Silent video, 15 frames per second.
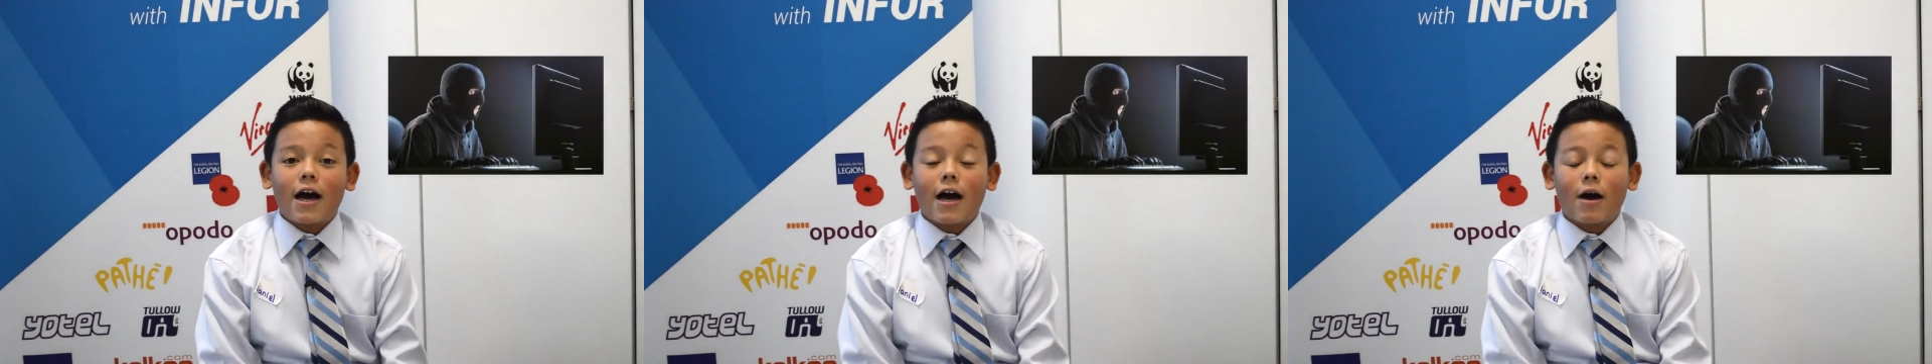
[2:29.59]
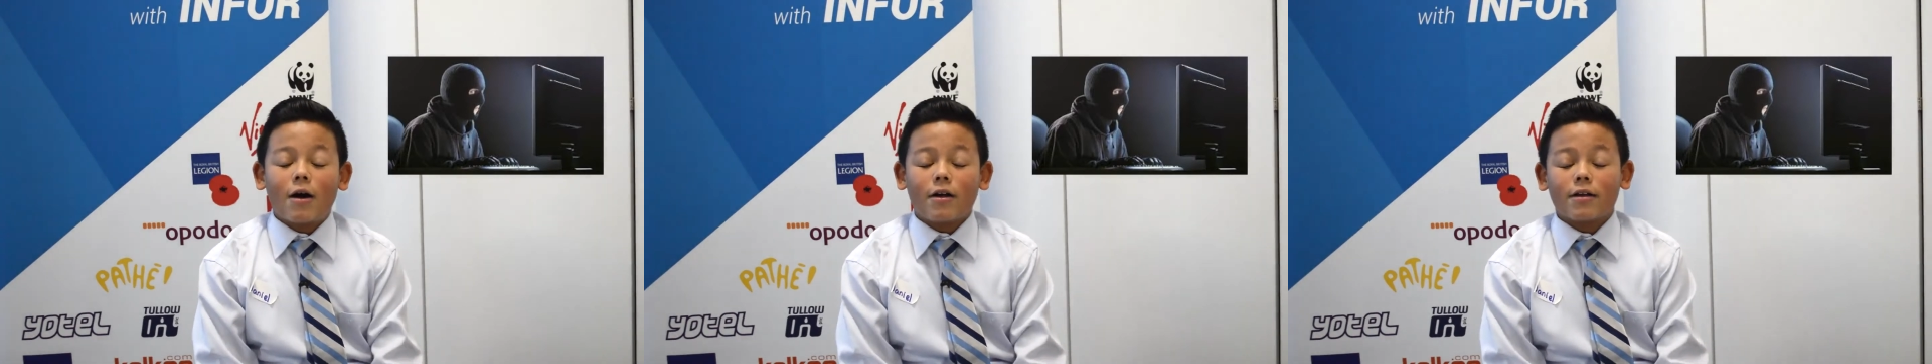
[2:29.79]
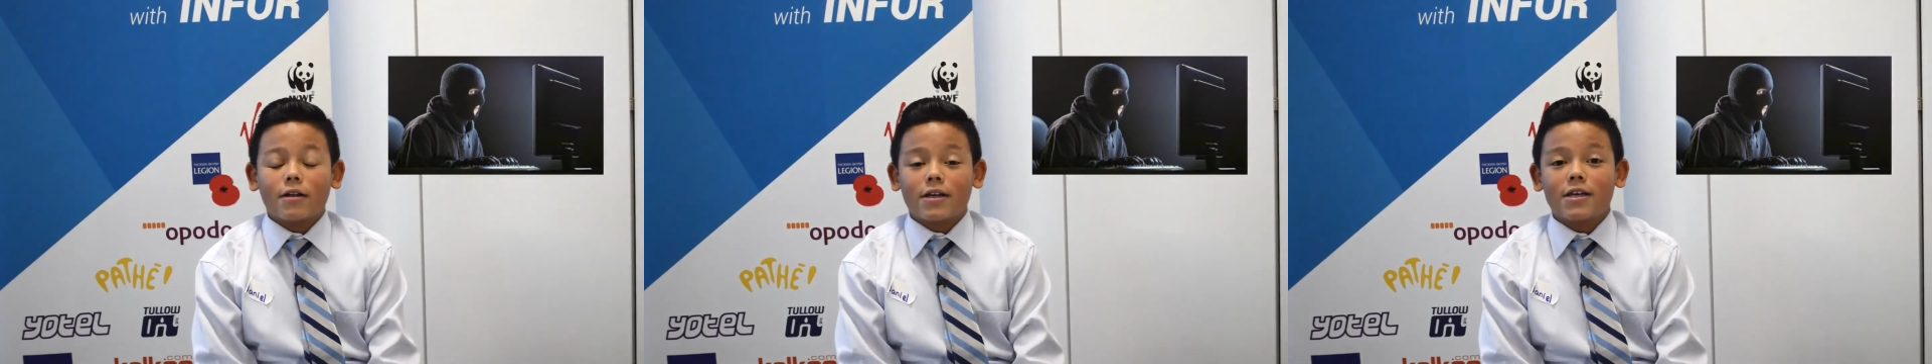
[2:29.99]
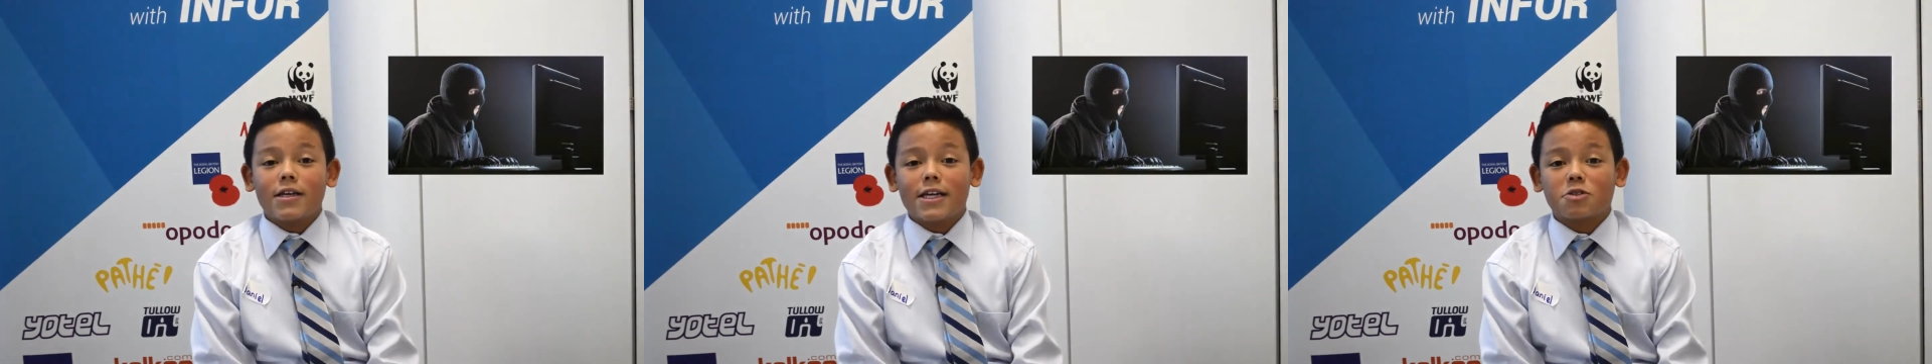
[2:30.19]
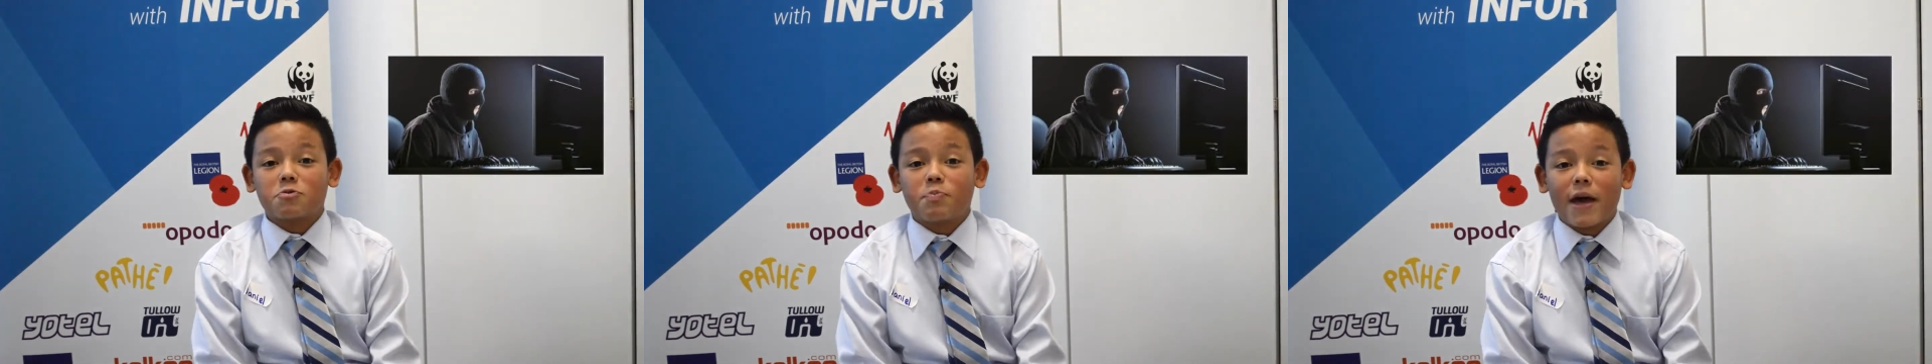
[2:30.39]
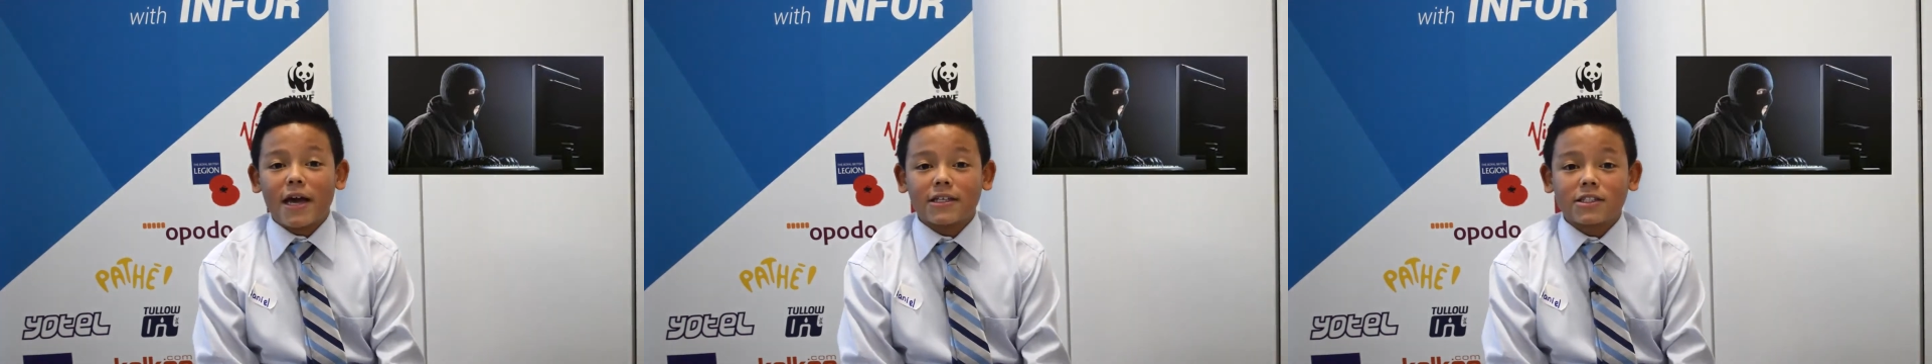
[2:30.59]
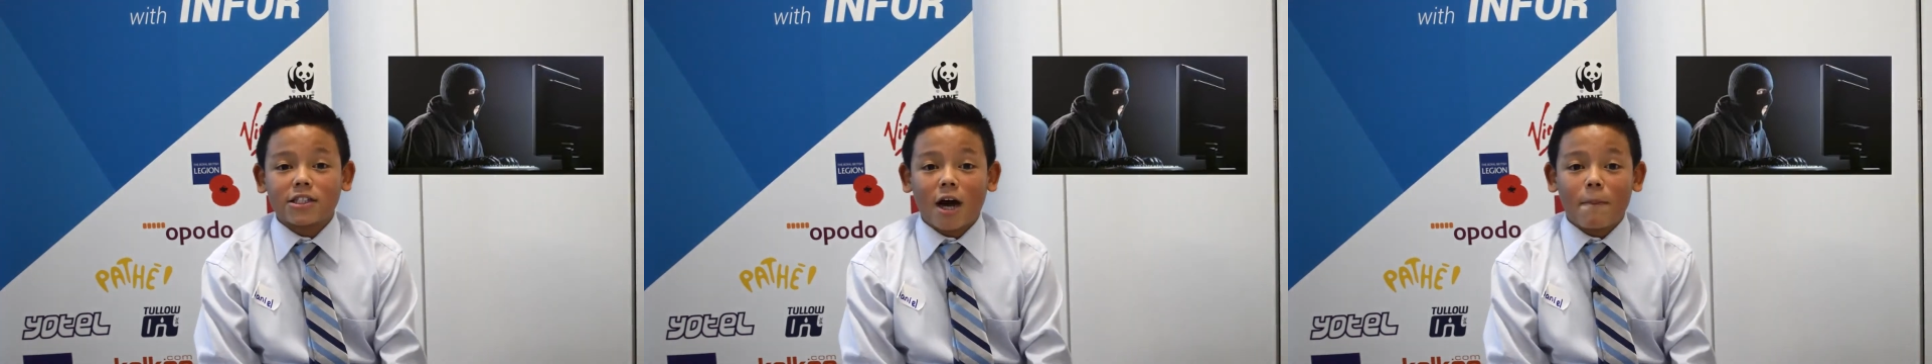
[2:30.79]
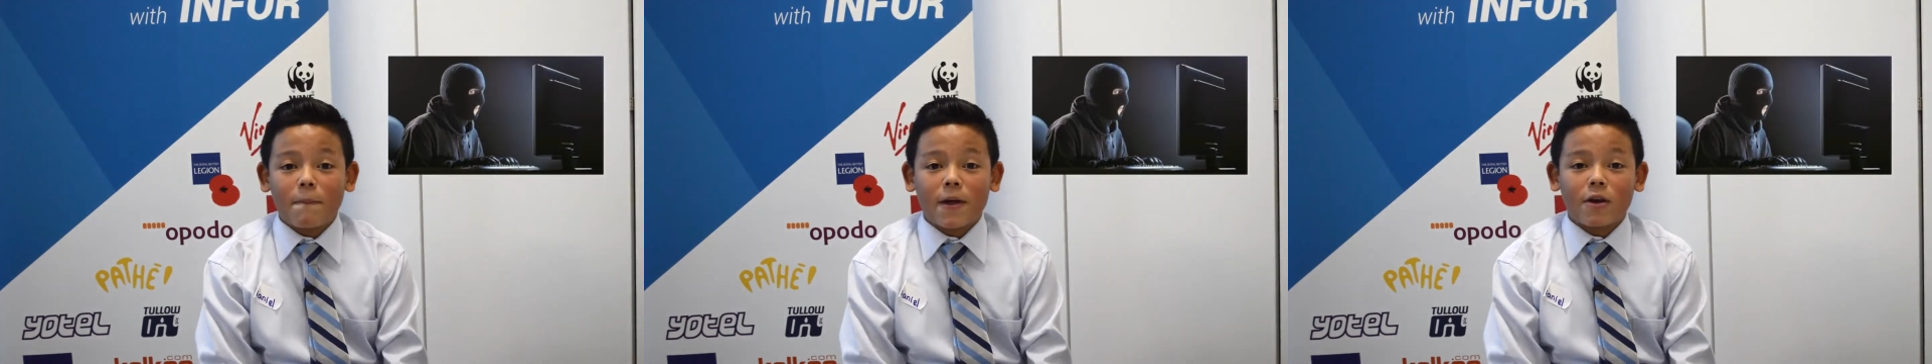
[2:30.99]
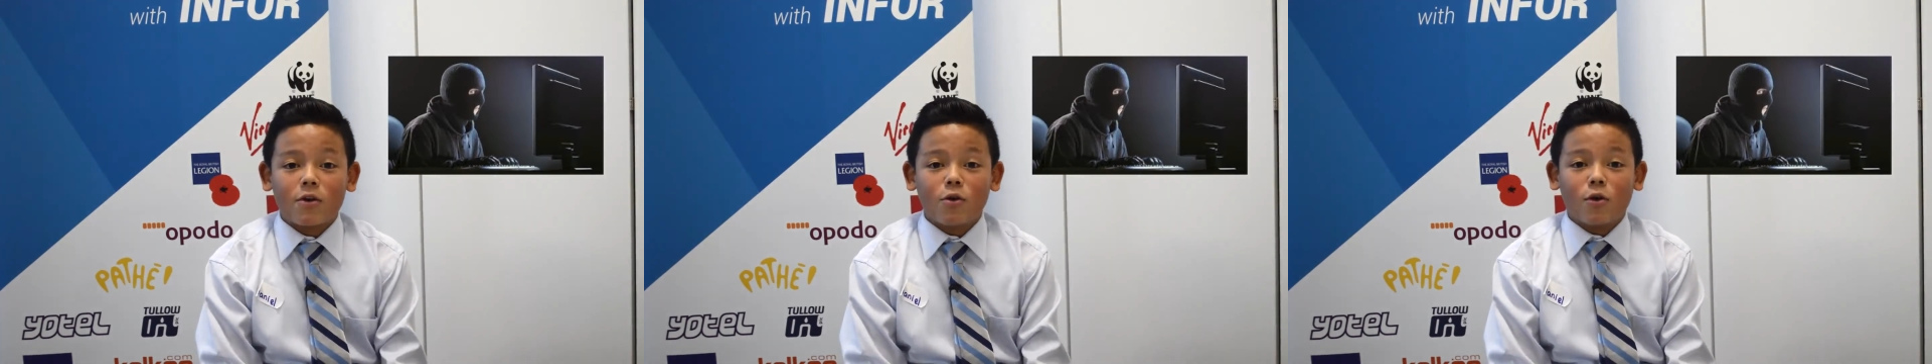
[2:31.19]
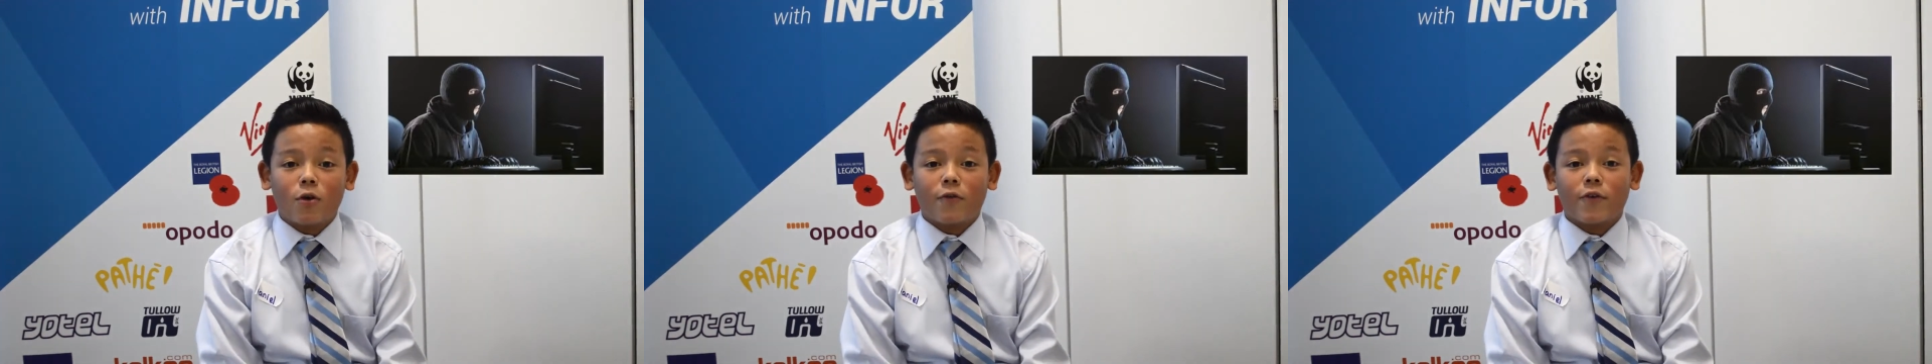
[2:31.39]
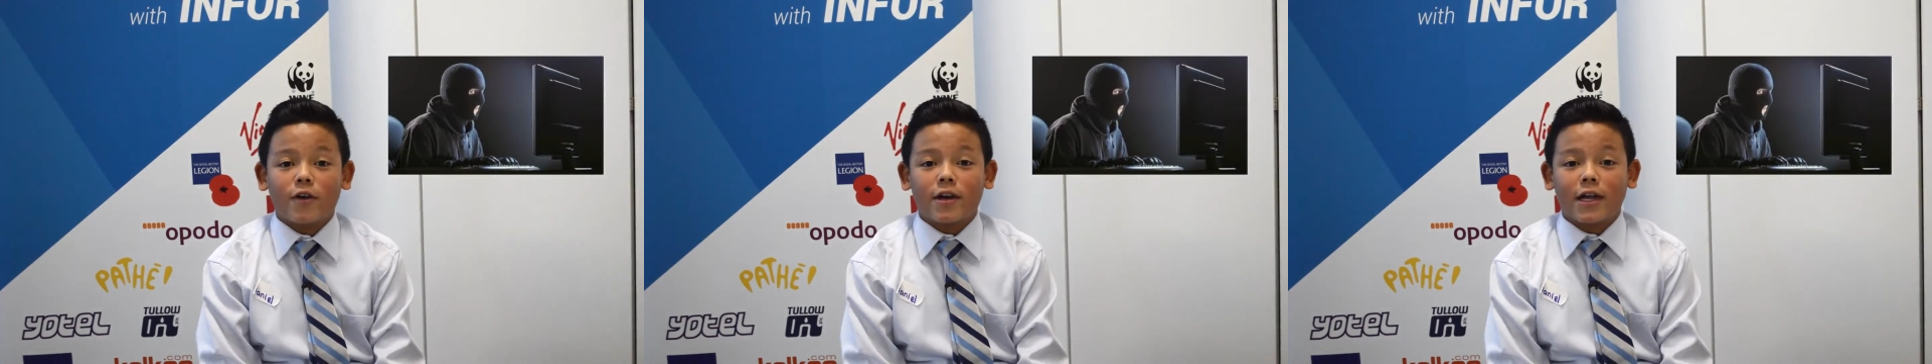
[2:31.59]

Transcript: Uh, he is based up in North,